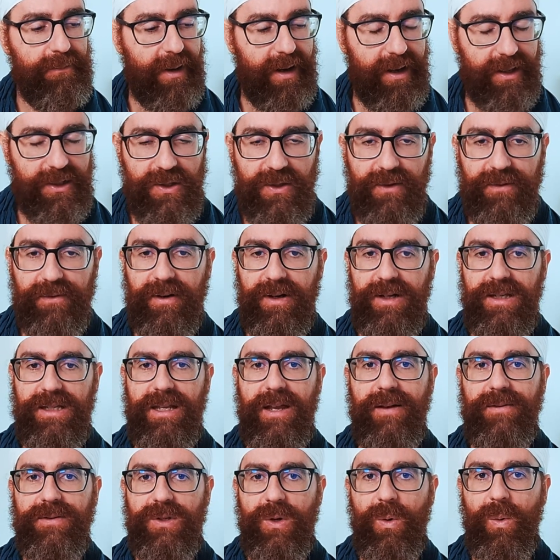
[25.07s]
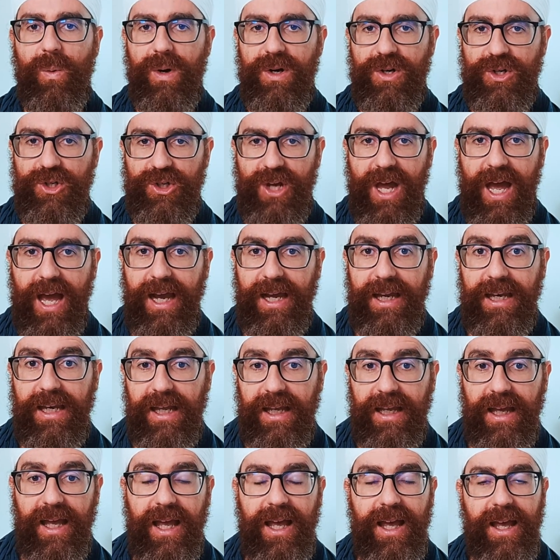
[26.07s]
parts of ourselves who were
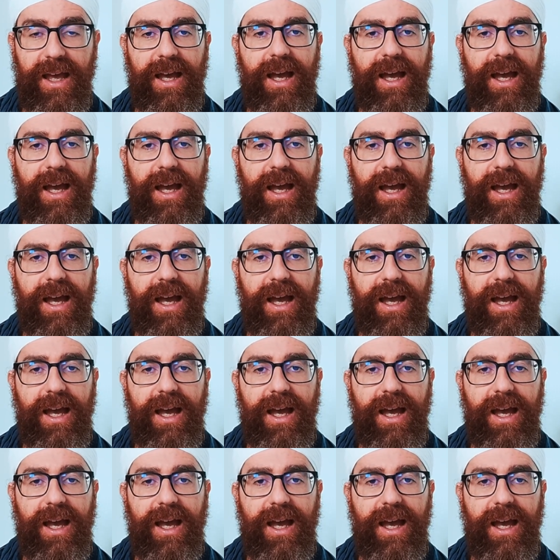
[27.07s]
shining.